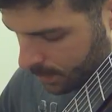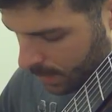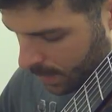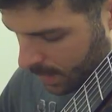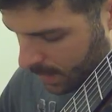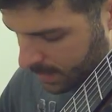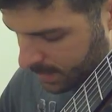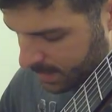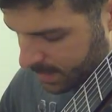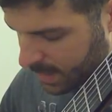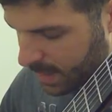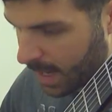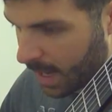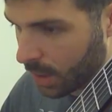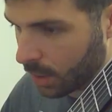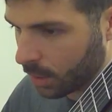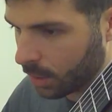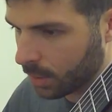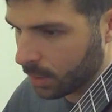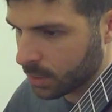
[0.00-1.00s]
and see
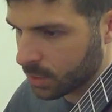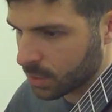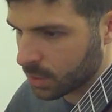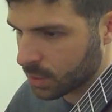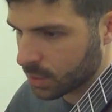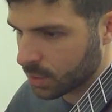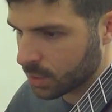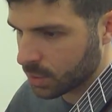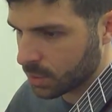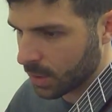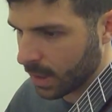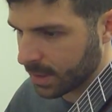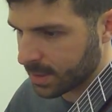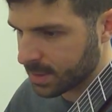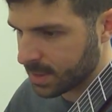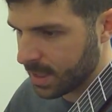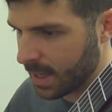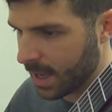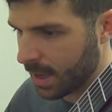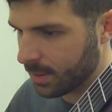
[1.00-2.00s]
how
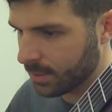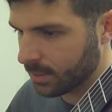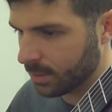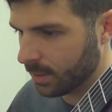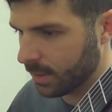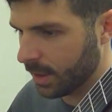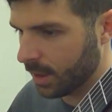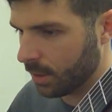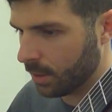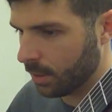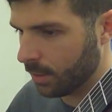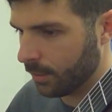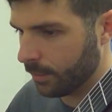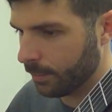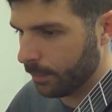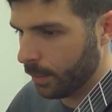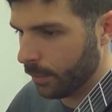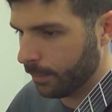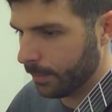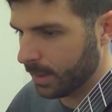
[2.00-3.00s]
little of
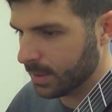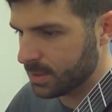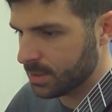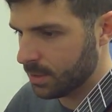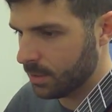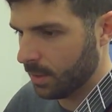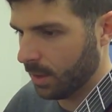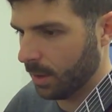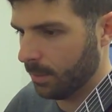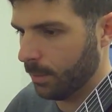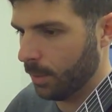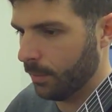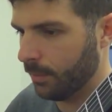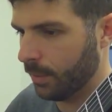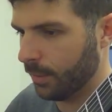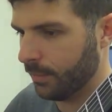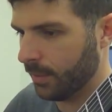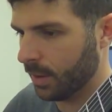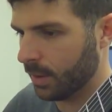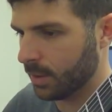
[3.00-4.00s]
movements you can move
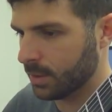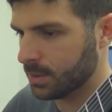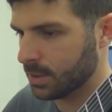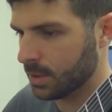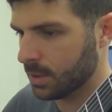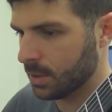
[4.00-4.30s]
your fingers.